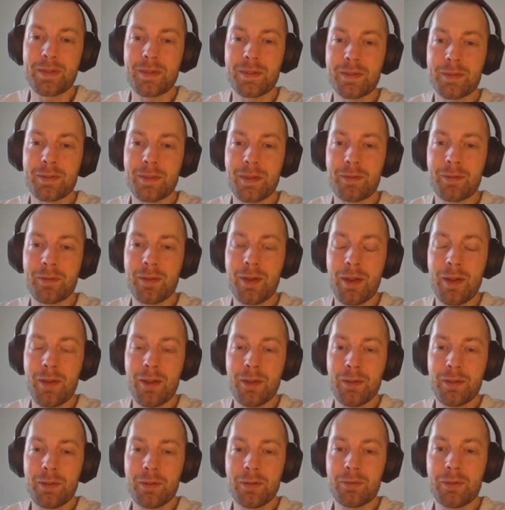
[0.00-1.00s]
stuff
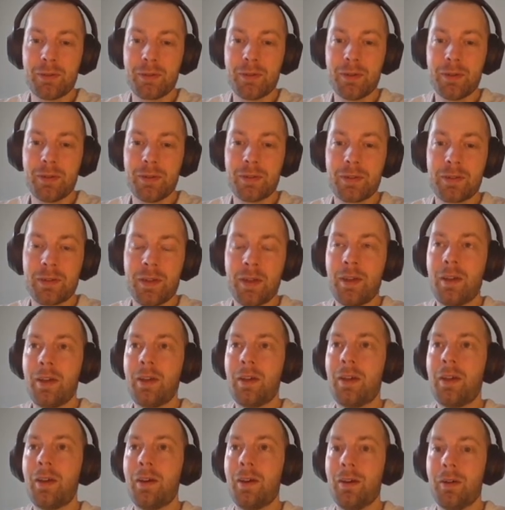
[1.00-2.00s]
you would need,
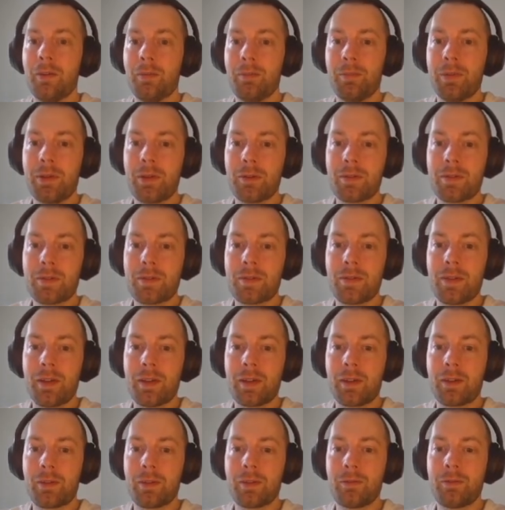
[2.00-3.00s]
because
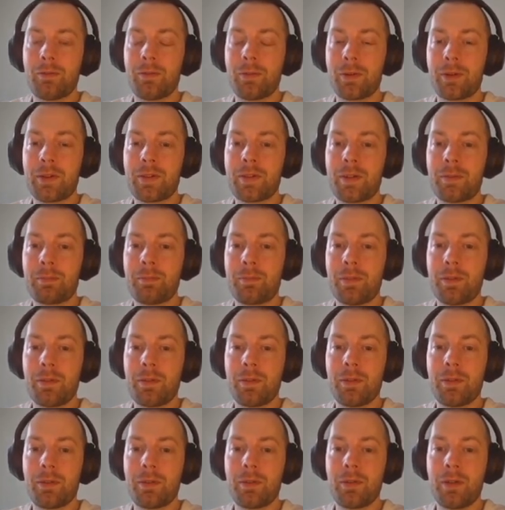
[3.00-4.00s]
like for
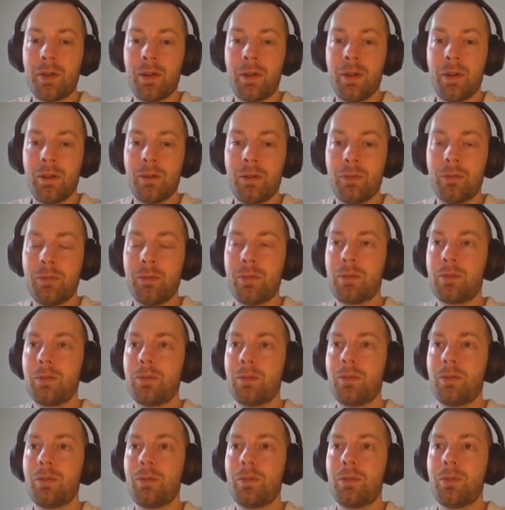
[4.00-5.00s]
example
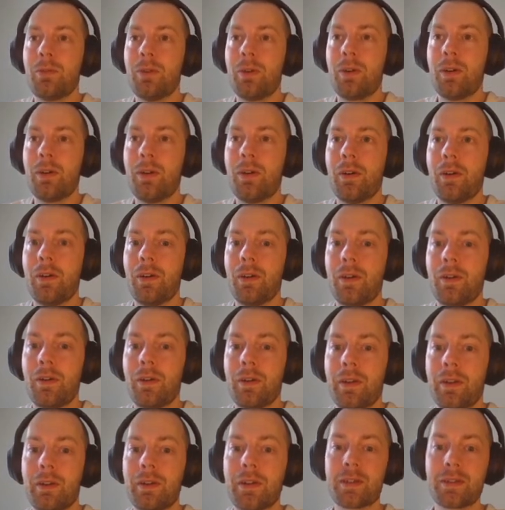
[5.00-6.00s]
Ubuntu,
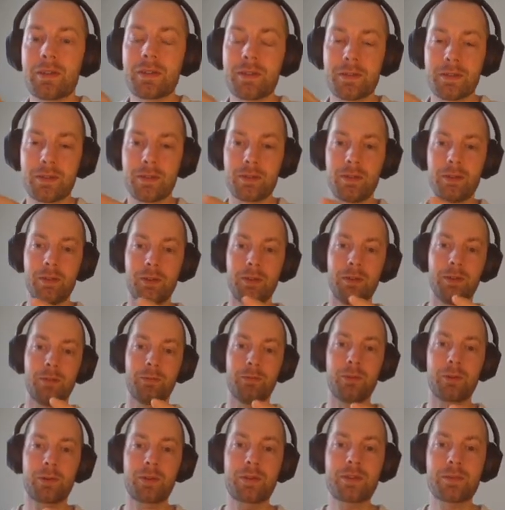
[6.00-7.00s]
it has
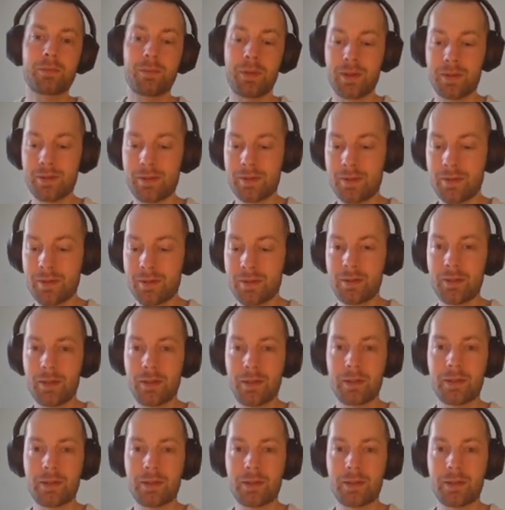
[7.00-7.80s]
workspaces, like